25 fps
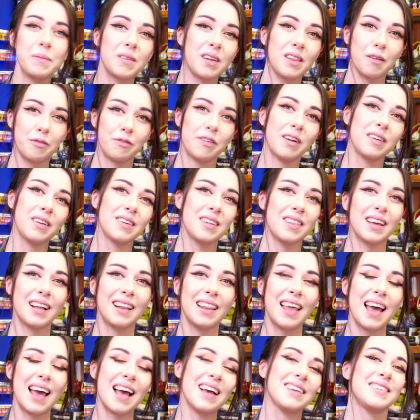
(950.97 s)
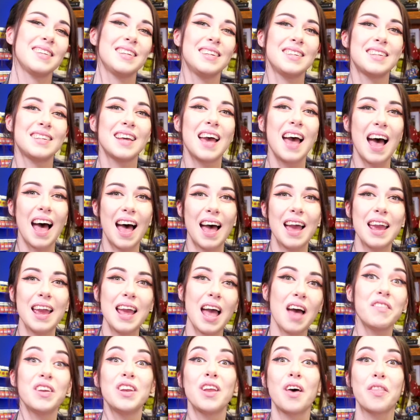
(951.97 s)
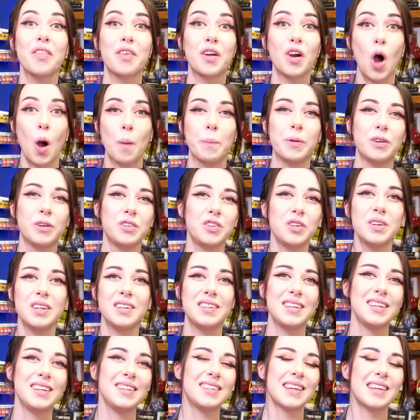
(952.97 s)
to the front of the class and I have another opportunity